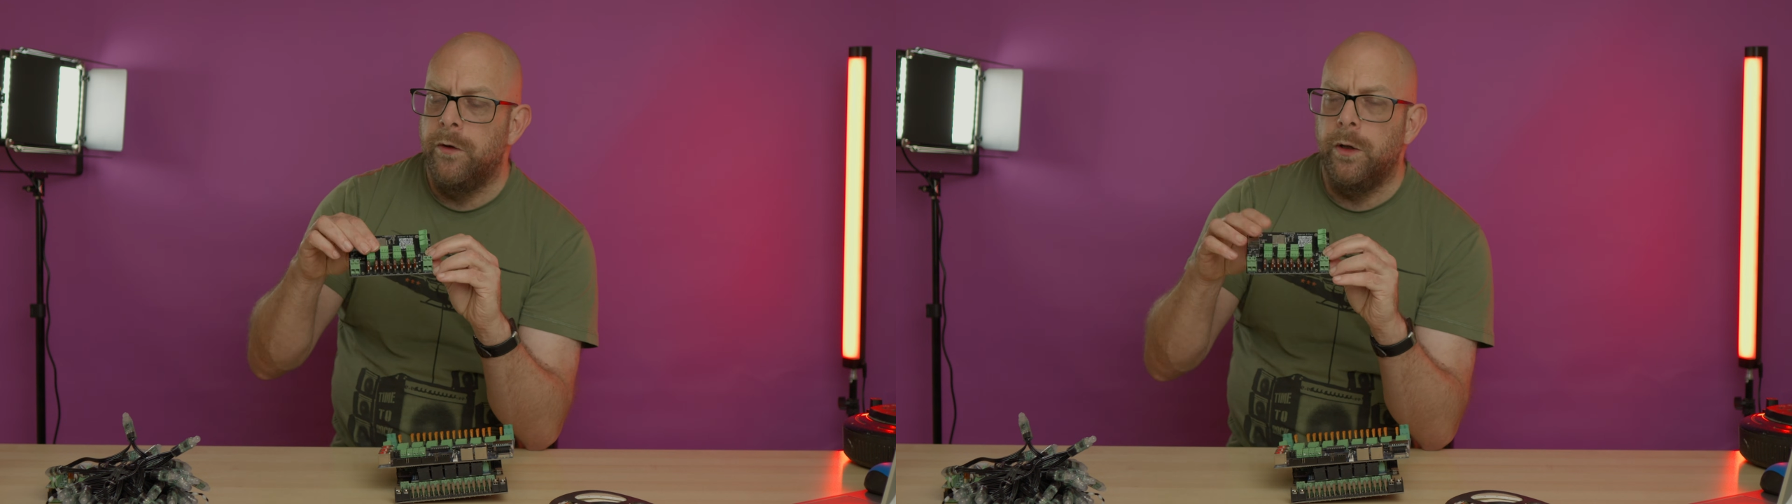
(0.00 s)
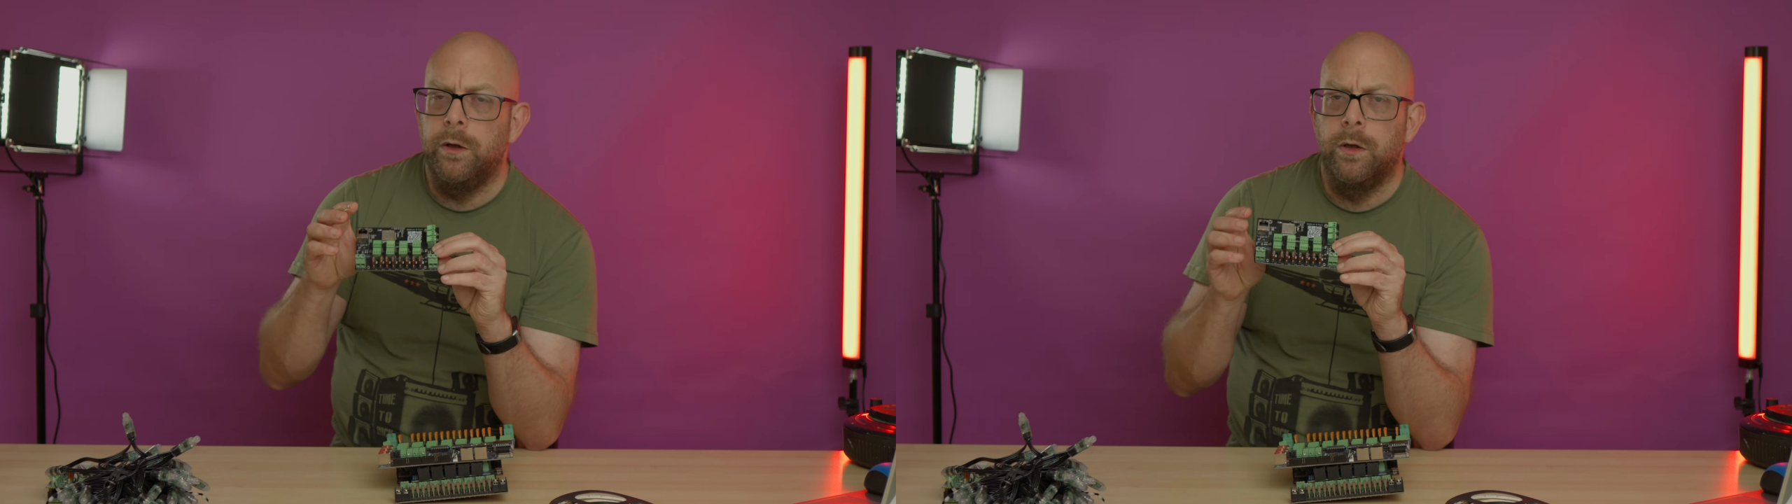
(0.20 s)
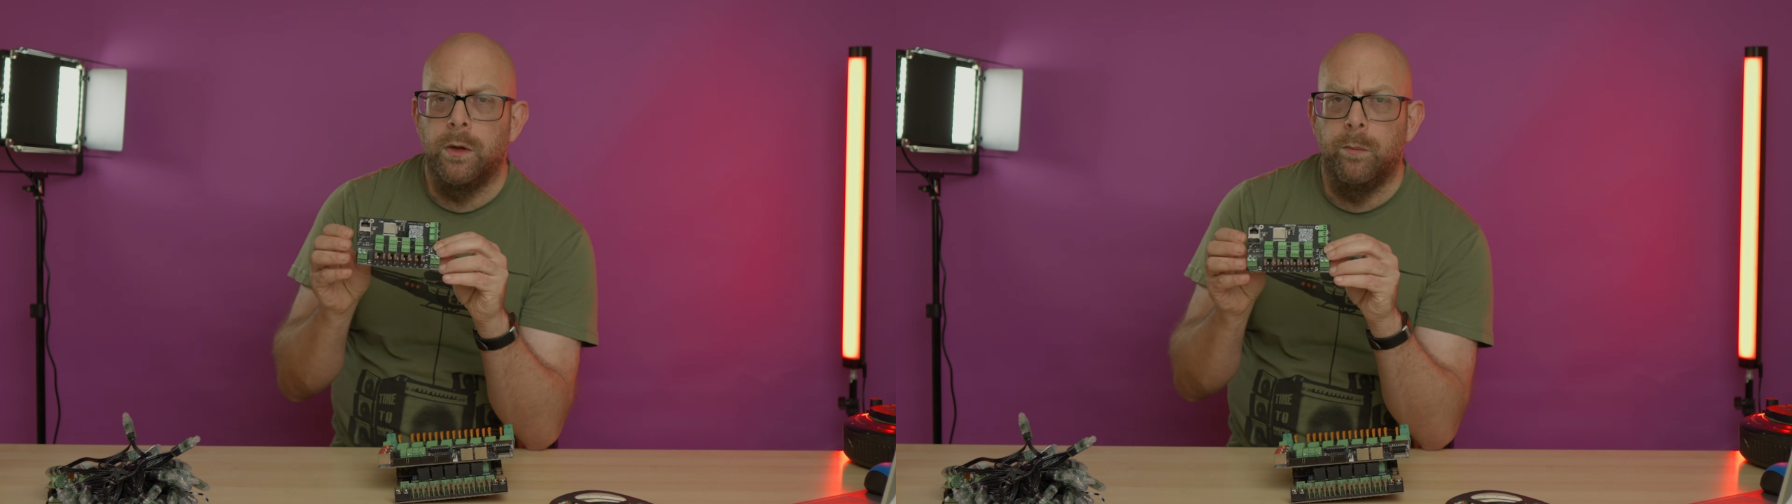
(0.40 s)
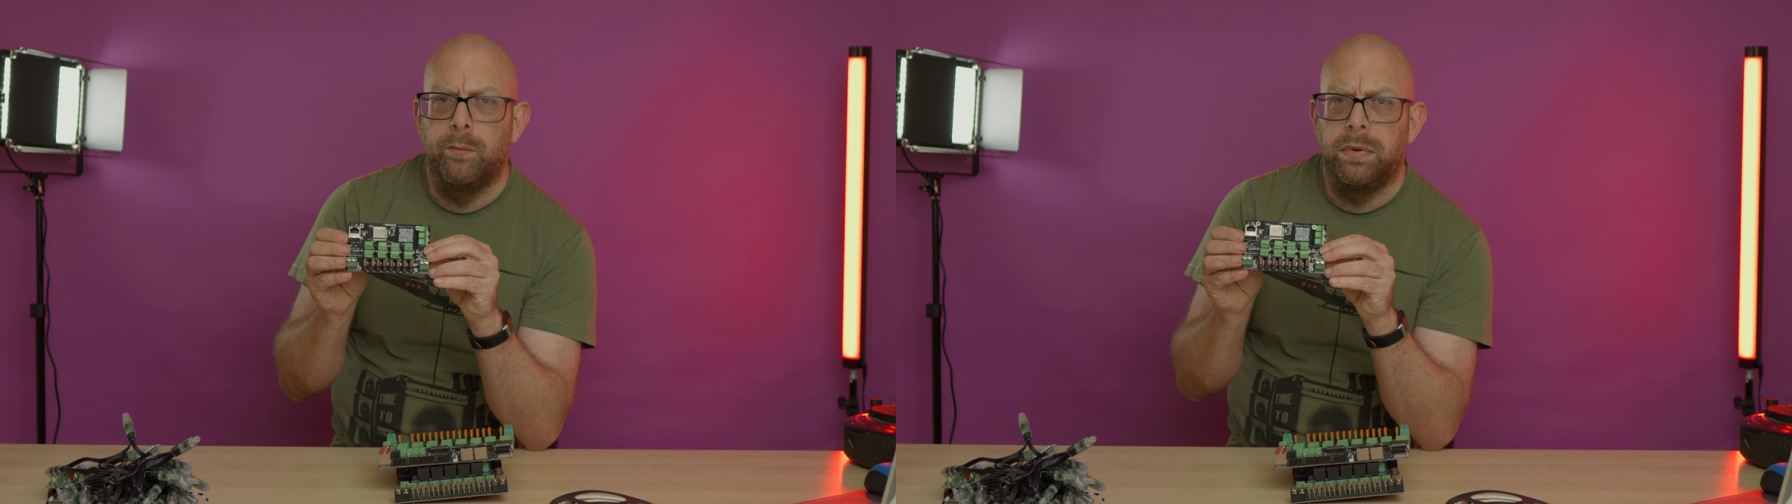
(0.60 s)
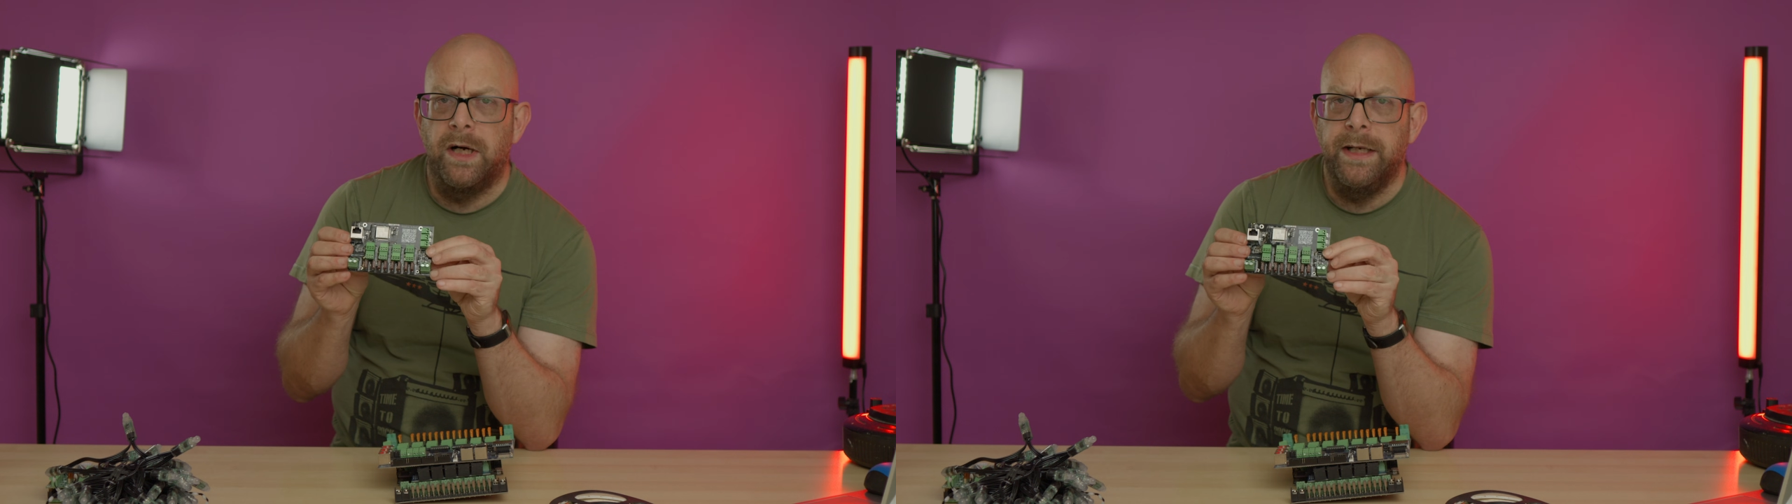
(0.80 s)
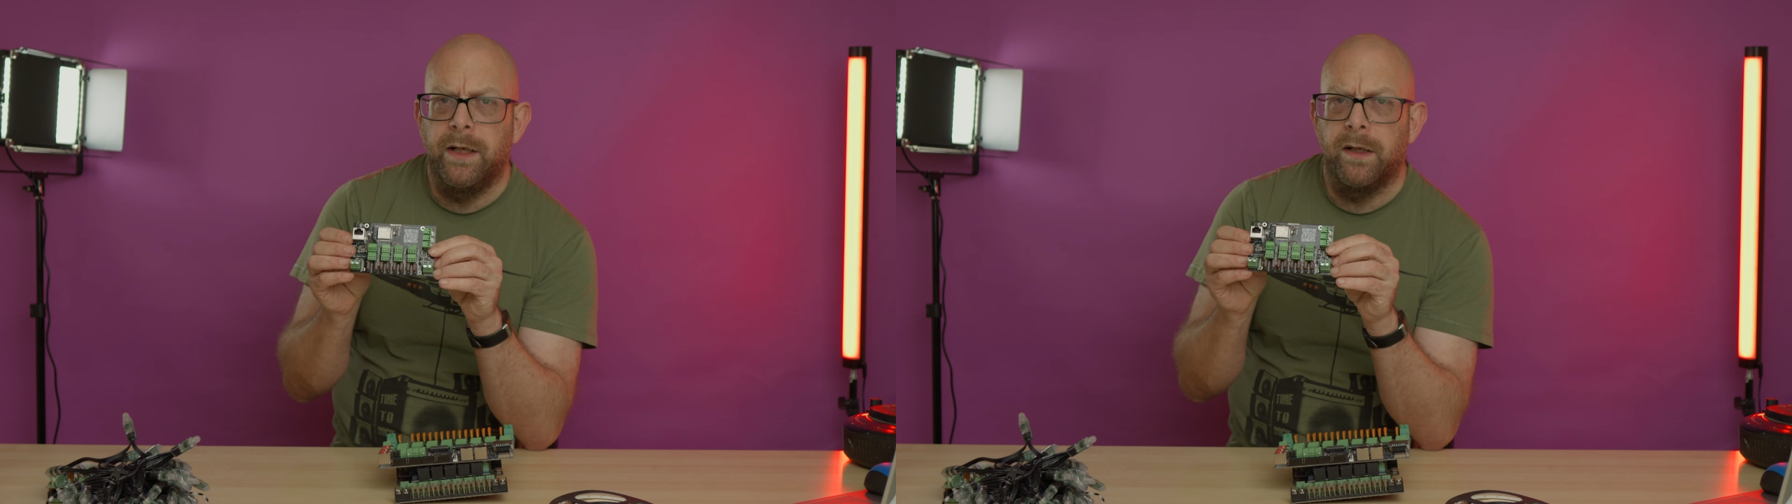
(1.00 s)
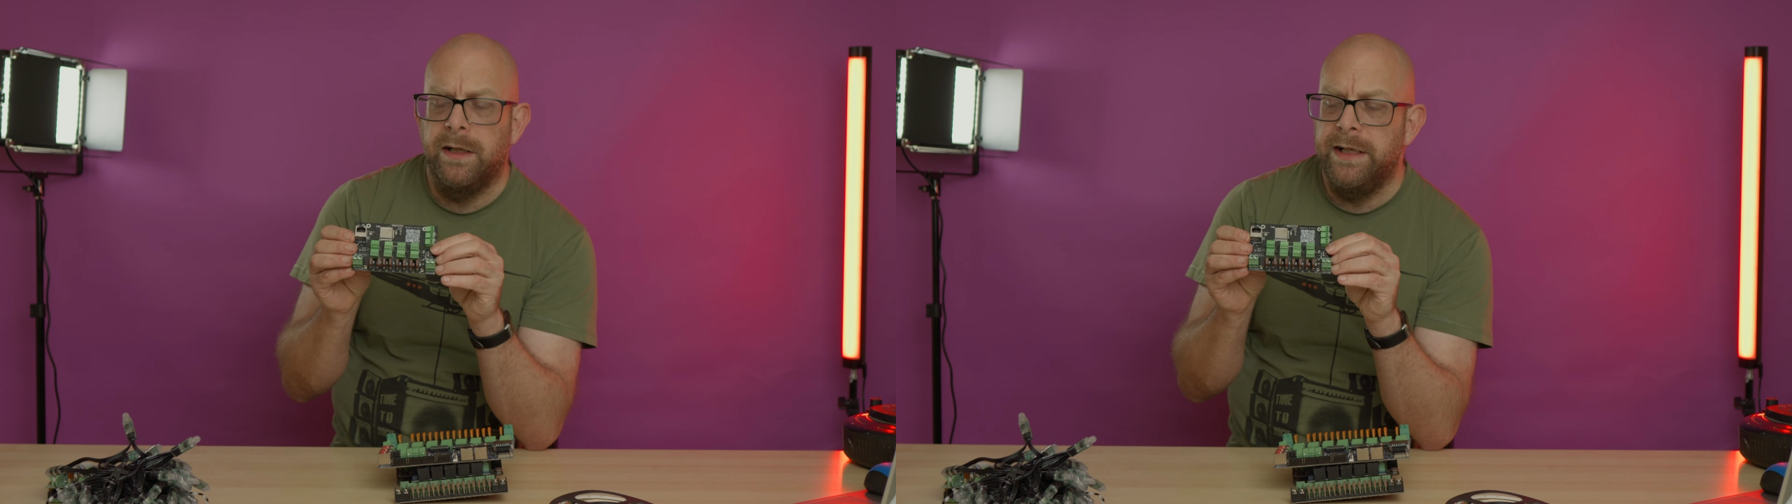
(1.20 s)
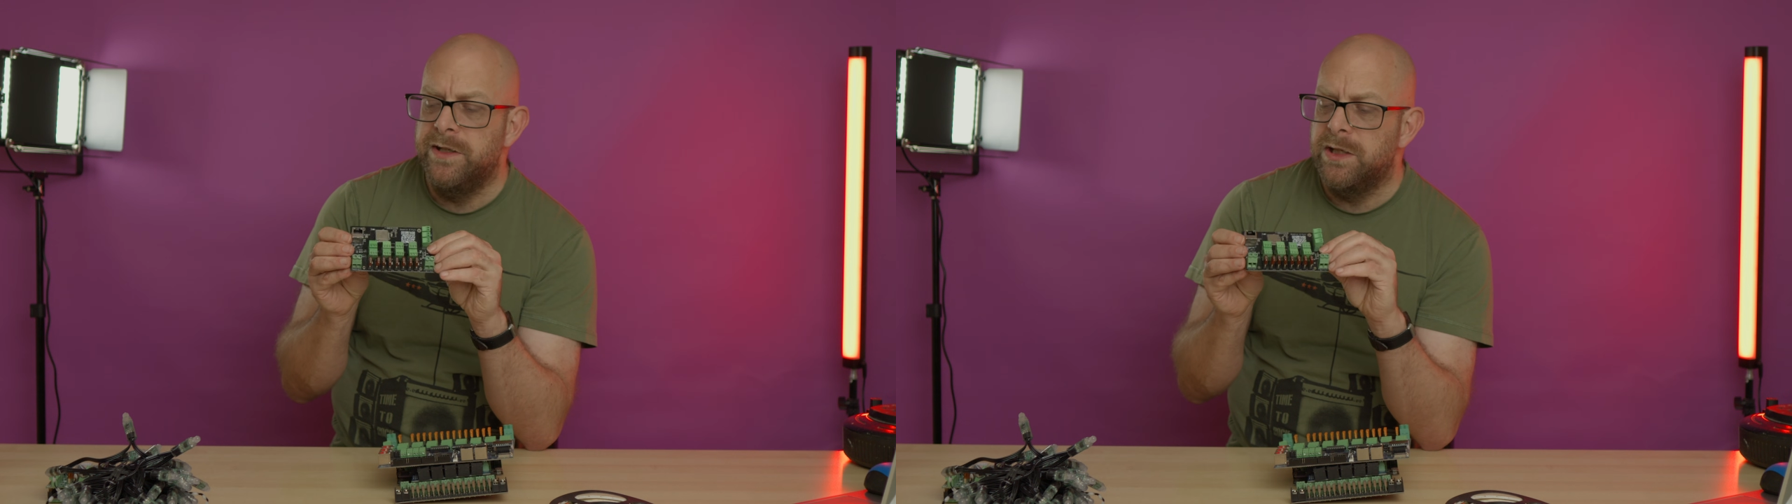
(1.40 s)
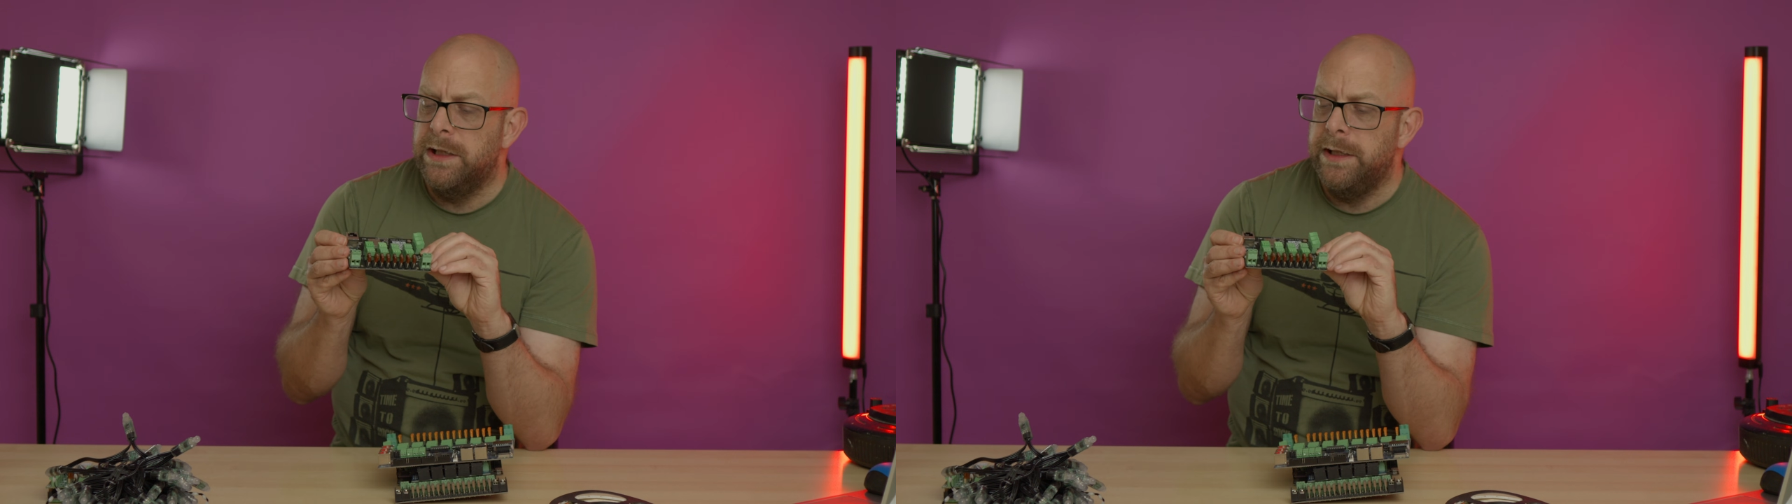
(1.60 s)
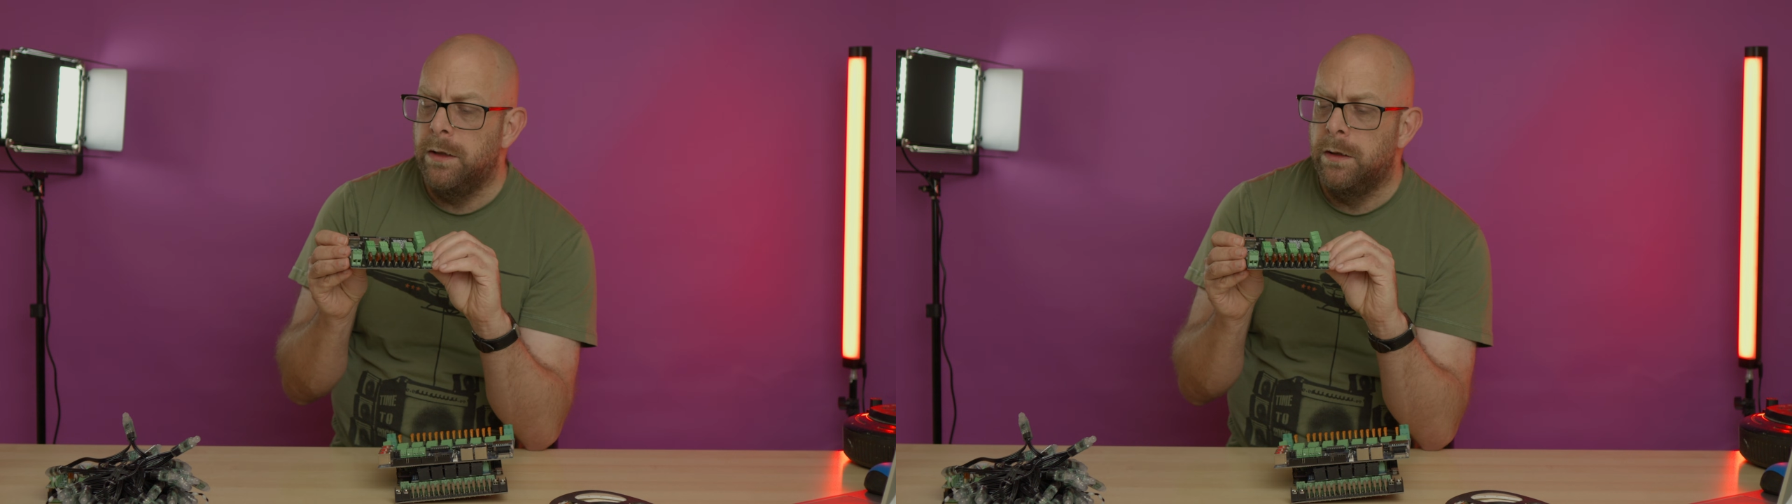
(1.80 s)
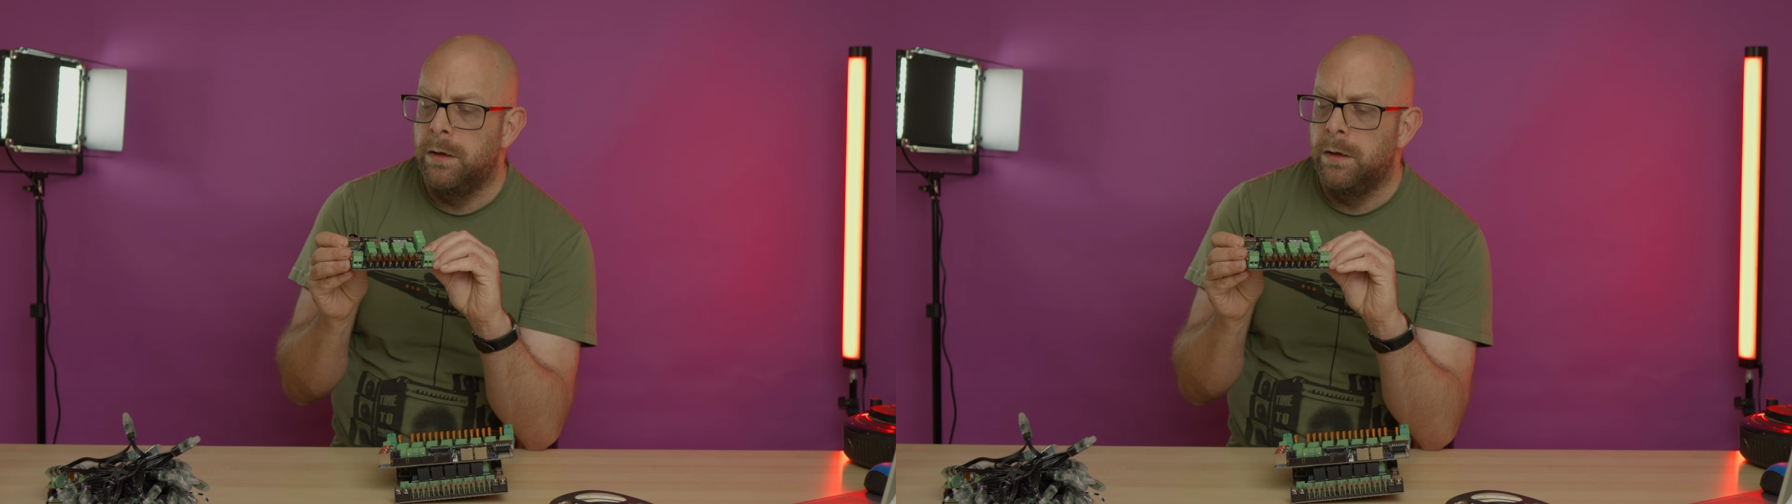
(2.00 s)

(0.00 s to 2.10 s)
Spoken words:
that you can break easily.